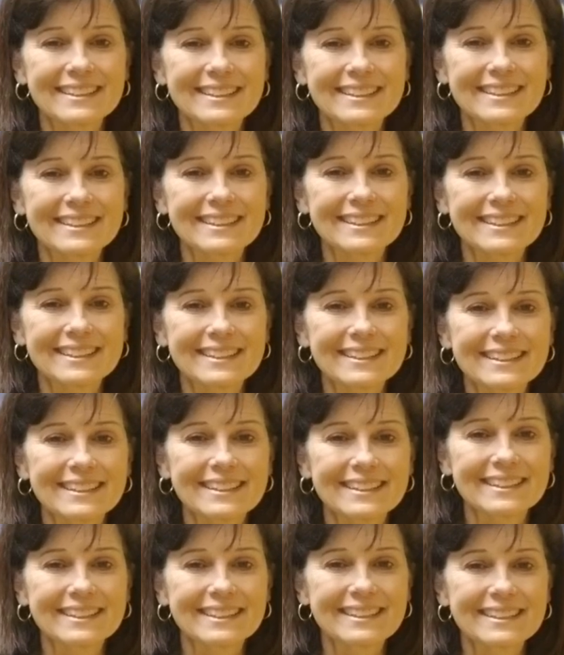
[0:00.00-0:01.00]

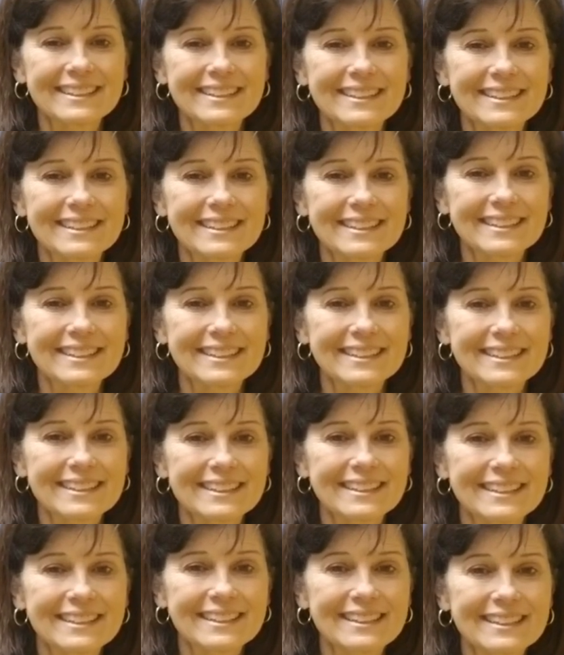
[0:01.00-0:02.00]

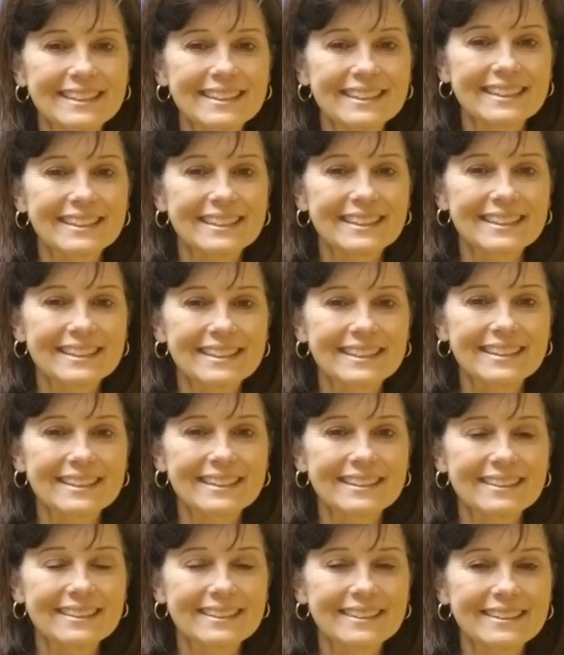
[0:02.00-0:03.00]

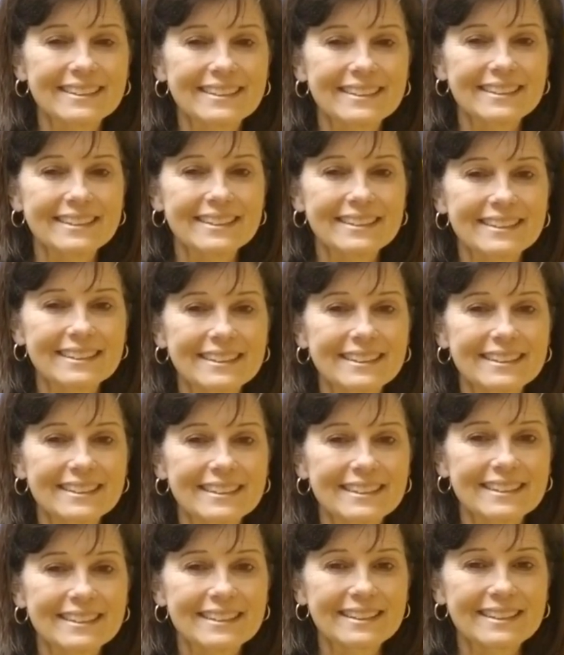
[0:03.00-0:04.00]

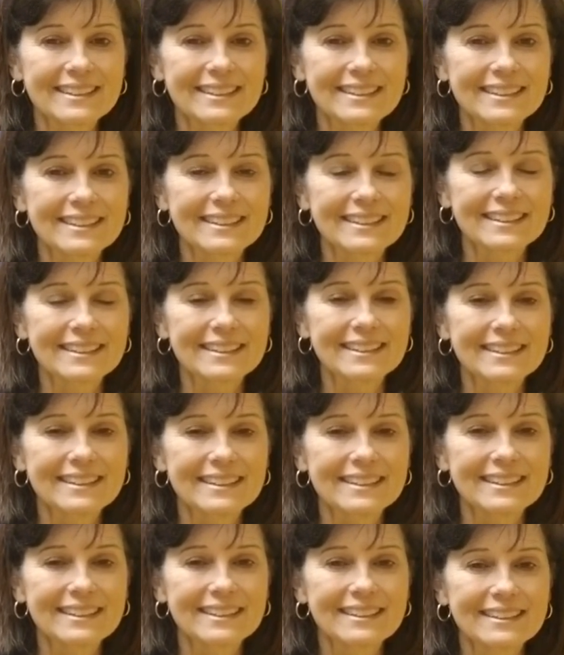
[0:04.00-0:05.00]

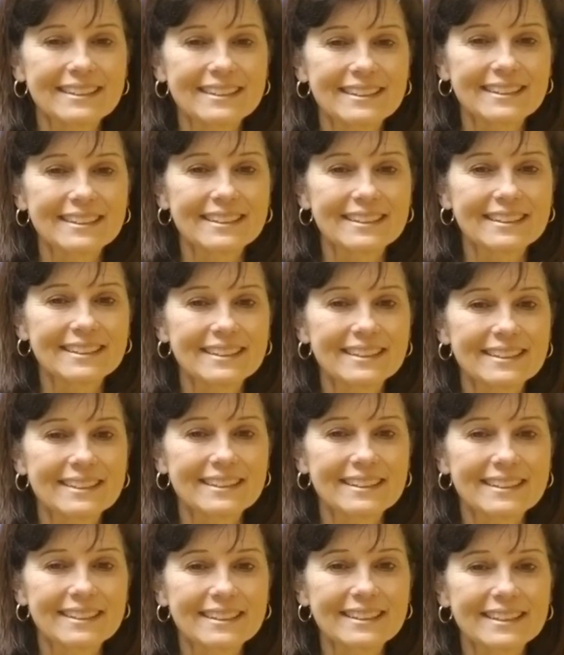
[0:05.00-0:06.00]

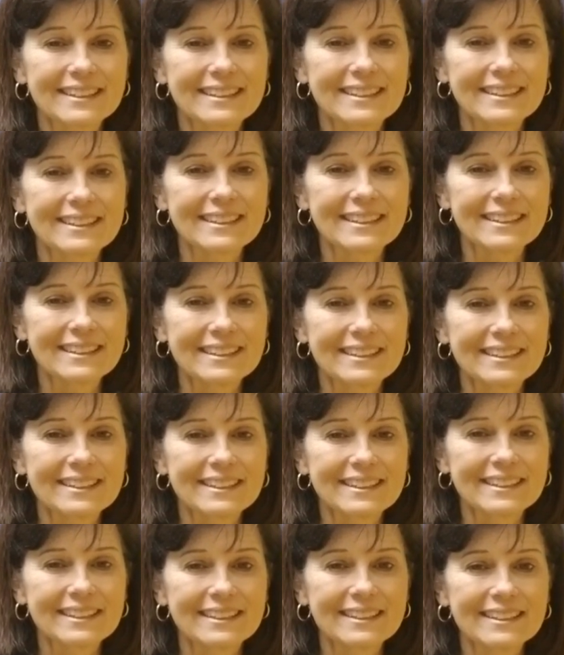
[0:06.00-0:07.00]
No words are spoken by the person on screen.